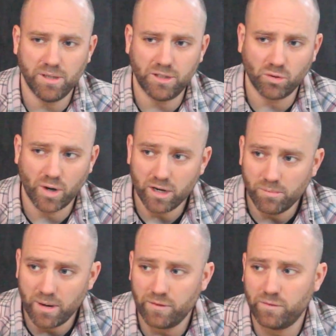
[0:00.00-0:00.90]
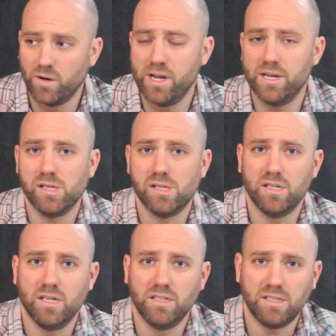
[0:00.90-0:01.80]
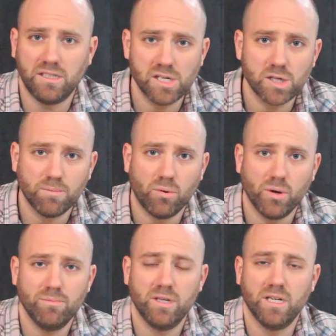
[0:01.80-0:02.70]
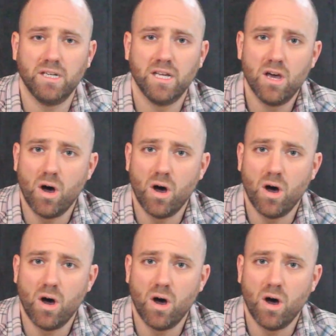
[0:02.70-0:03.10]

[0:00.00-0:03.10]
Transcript: betrayal by friends and disappointment and